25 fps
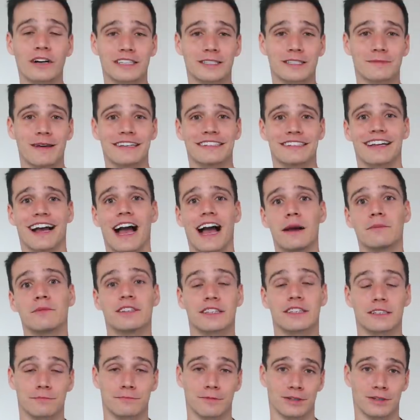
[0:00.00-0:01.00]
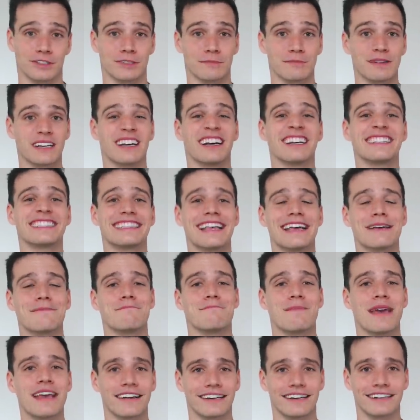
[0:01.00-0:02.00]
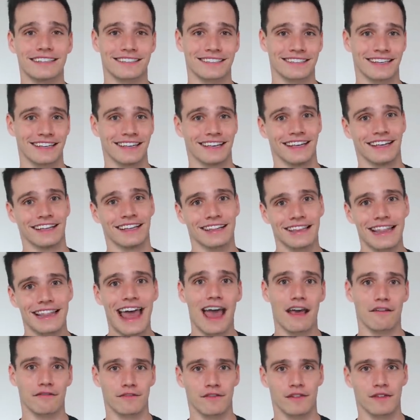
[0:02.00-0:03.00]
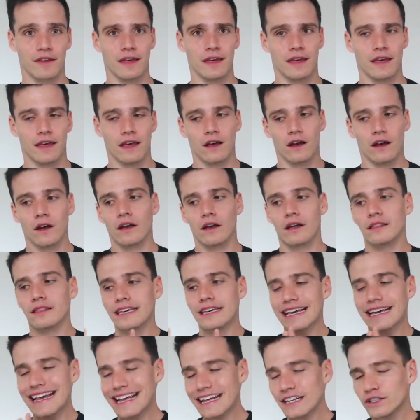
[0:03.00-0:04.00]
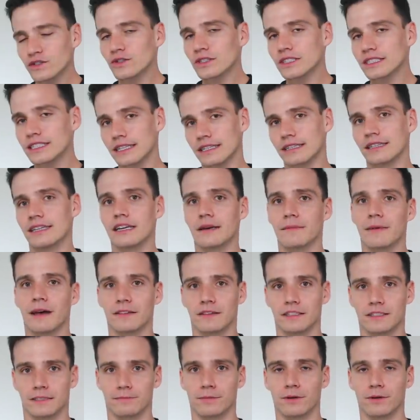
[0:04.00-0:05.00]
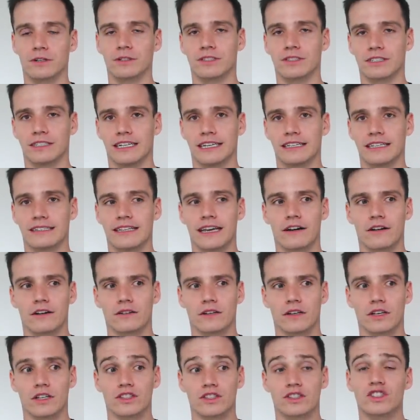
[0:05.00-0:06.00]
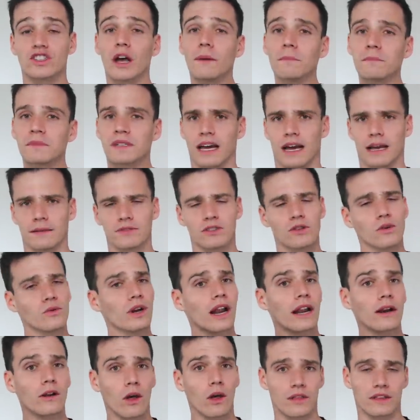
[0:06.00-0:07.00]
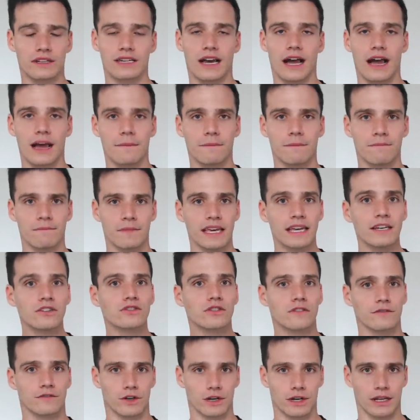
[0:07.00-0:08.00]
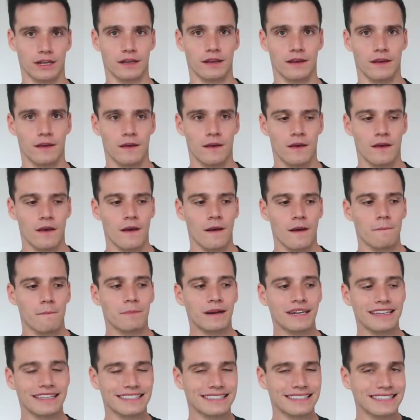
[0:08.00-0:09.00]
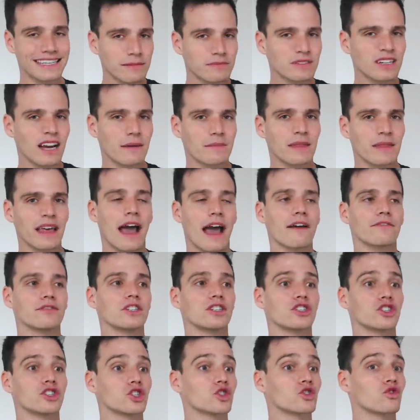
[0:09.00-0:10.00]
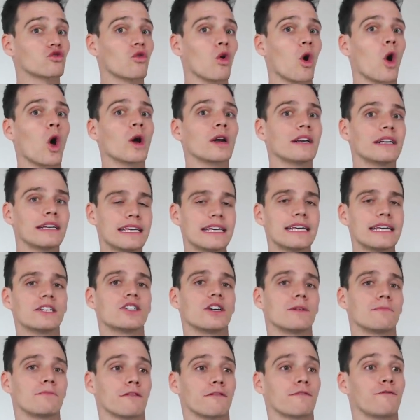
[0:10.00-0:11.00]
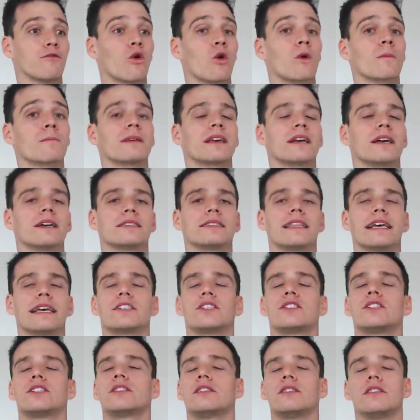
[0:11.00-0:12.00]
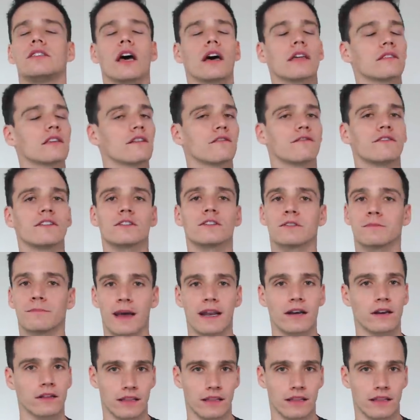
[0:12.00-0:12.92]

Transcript: to spend time with this person because they make us laugh. The interesting thing about this person is they are sometimes, though not all the time, introverted. But at the same time, they have this strong need to perform because nothing feels better